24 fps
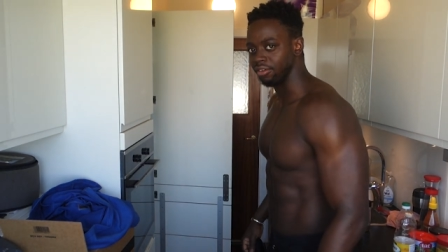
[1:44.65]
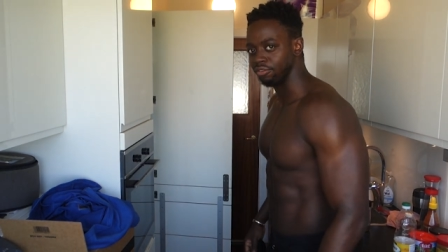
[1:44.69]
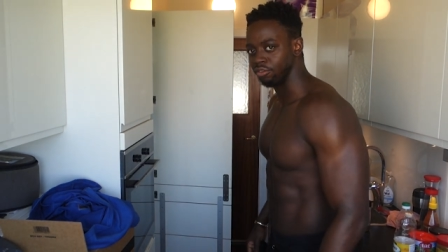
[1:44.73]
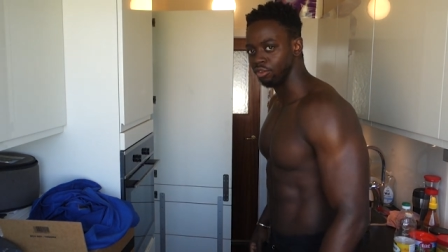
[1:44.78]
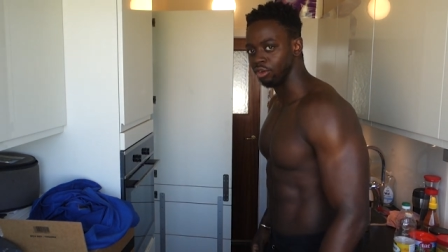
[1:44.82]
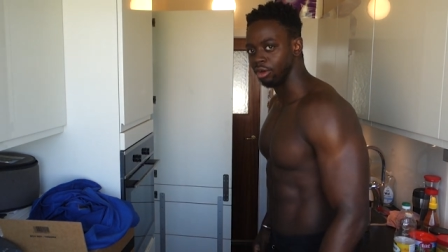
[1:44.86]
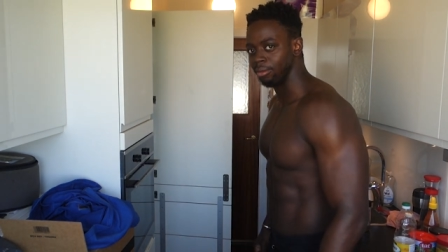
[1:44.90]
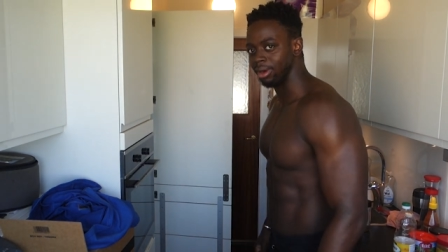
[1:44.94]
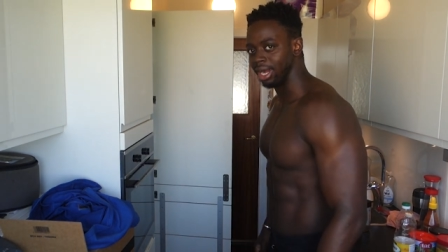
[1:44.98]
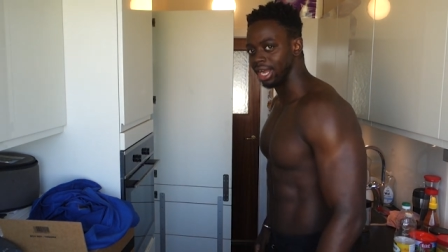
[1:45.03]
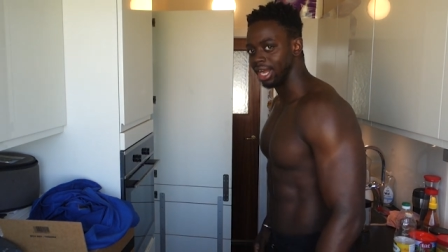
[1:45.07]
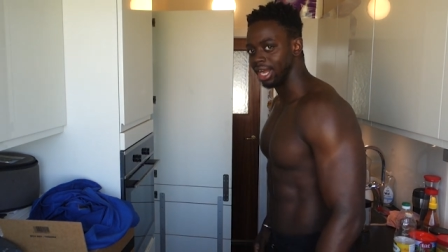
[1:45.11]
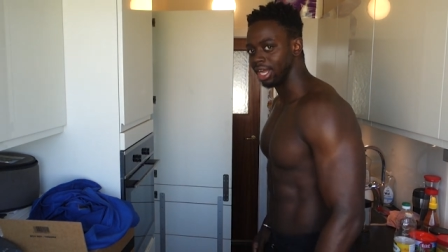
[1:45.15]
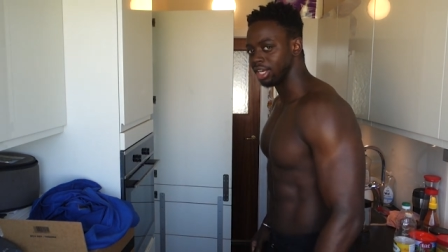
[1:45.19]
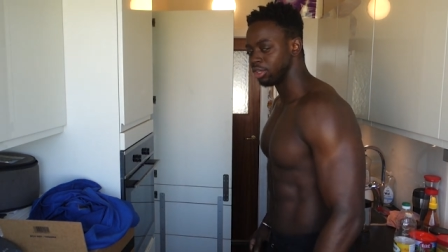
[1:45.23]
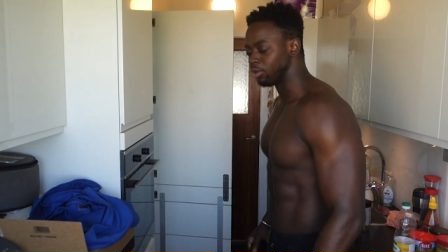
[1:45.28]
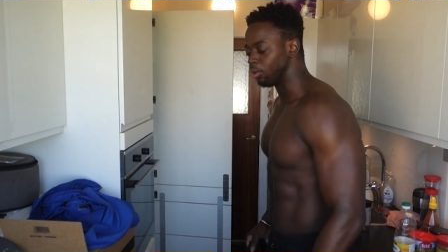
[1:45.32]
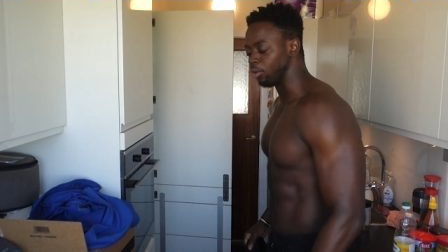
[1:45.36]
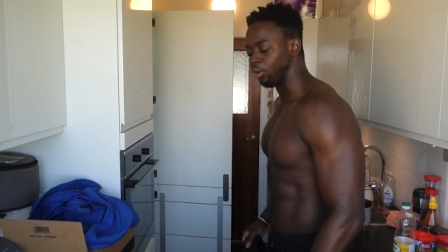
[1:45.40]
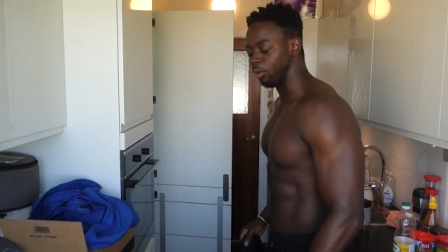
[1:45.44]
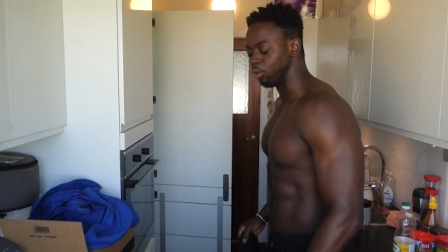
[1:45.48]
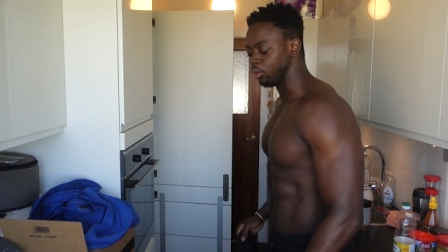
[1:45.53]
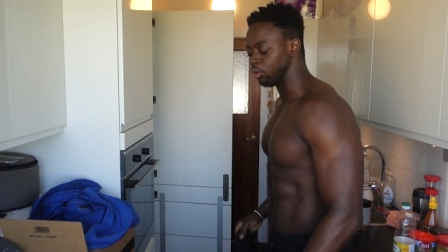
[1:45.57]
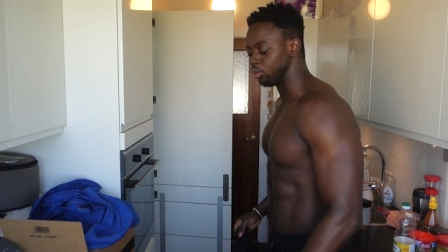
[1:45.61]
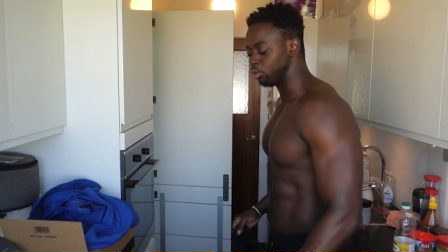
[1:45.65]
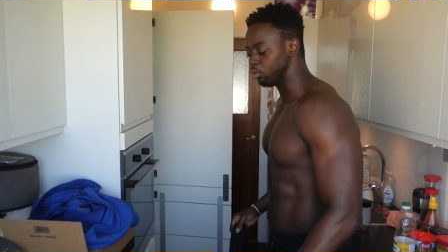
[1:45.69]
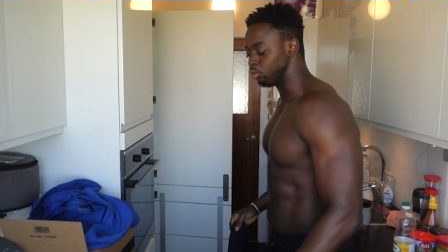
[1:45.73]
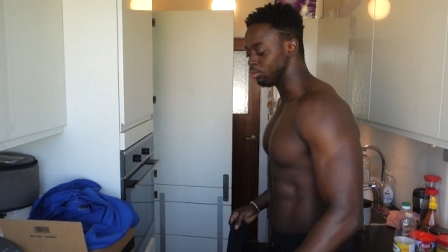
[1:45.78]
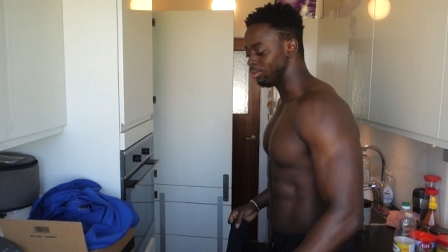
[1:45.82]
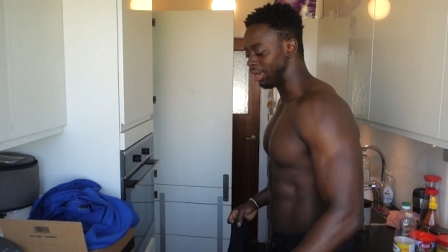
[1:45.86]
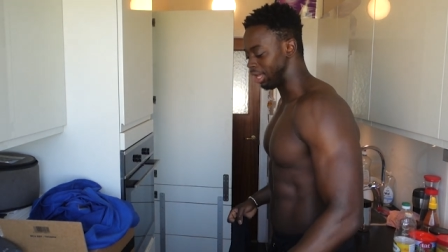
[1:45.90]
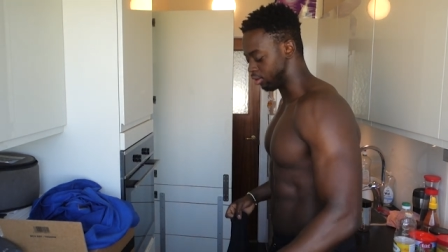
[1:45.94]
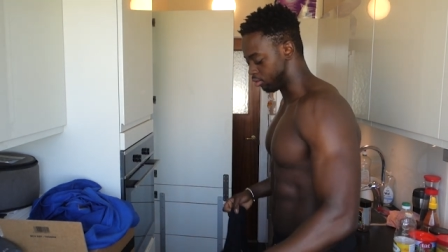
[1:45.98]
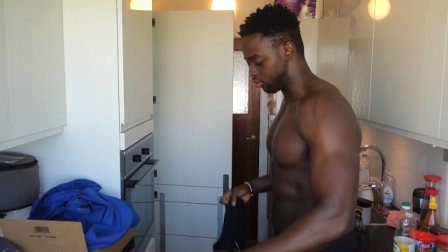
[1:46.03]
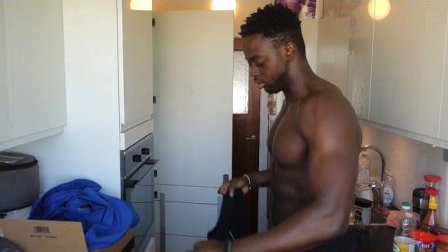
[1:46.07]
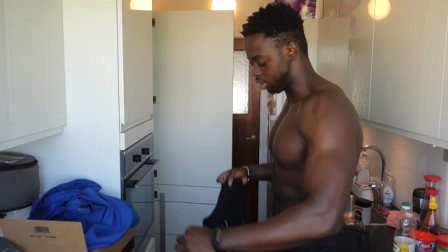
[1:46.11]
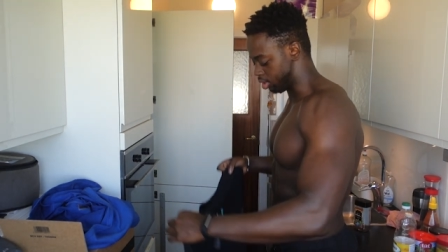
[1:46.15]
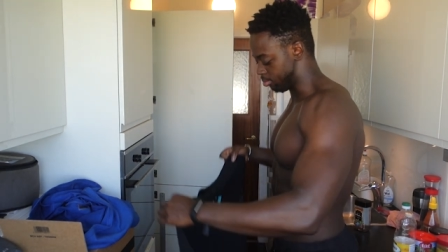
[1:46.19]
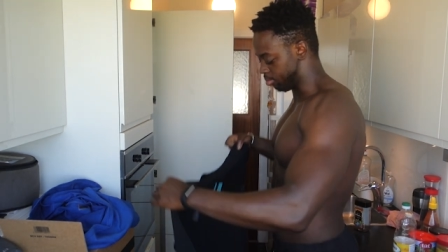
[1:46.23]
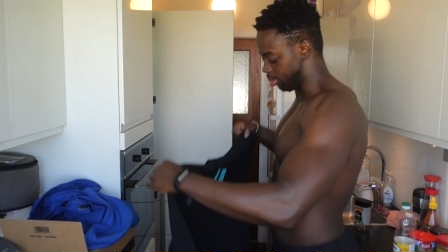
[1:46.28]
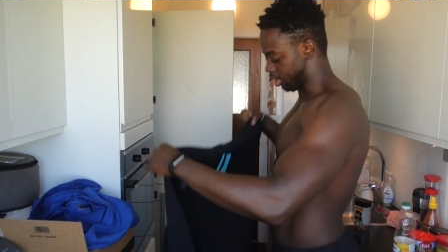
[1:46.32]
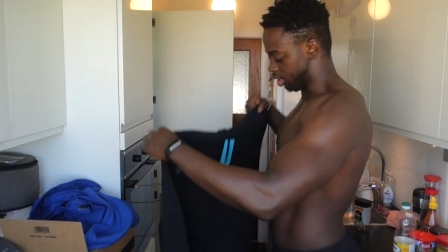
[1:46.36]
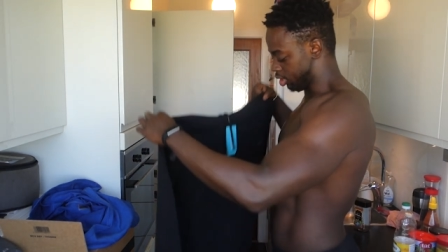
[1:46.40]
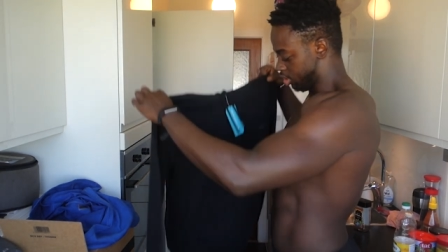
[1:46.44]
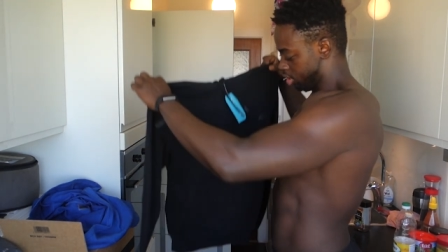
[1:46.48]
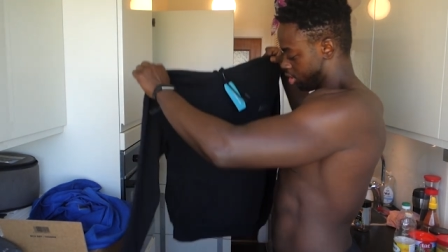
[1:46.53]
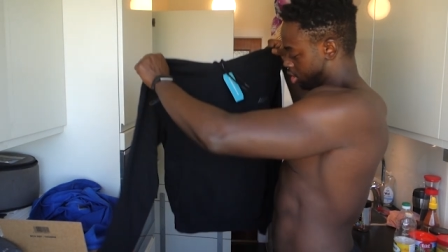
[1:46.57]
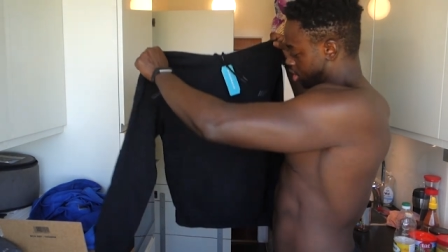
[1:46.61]
I thought about it, I don't own an all black hoodie,
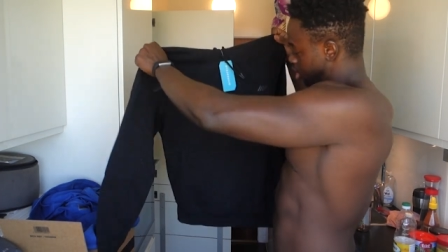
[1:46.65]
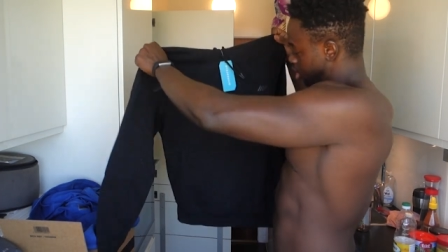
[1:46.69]
but